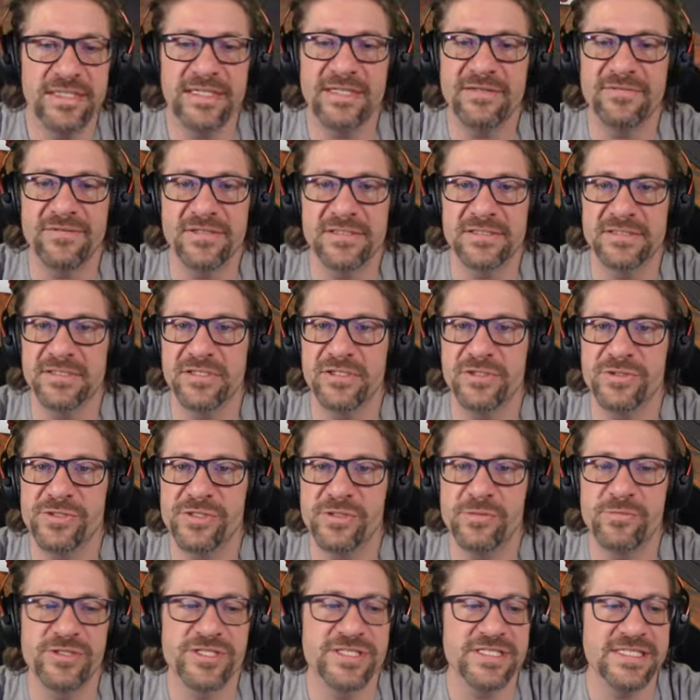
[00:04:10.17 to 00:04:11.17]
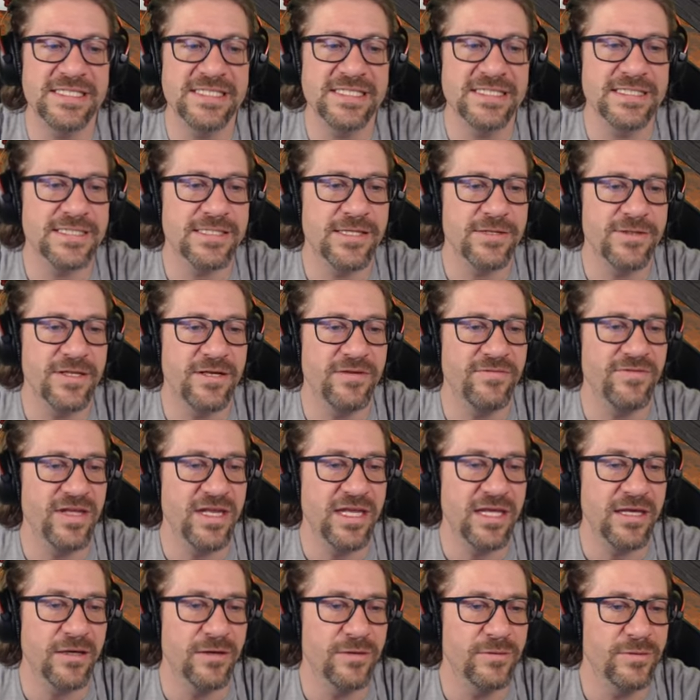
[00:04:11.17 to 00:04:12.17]
if a YouTuber sneezes on their
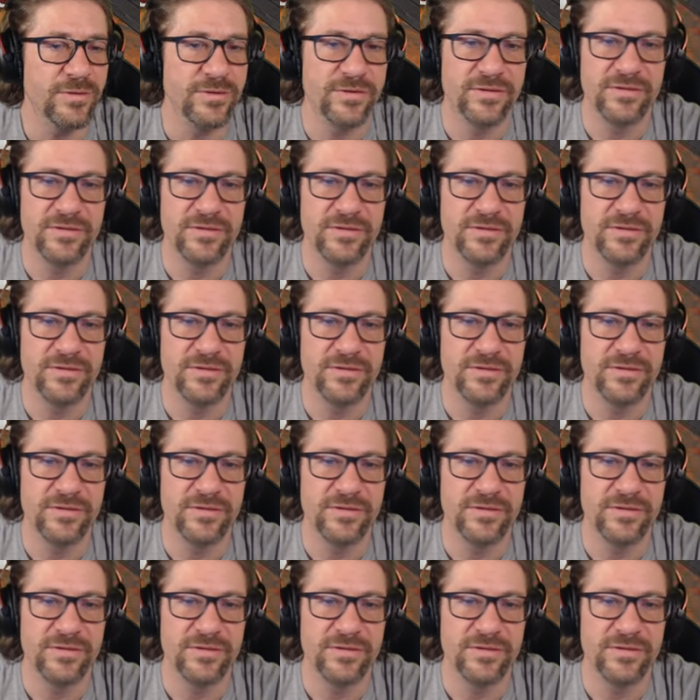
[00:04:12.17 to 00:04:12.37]
video,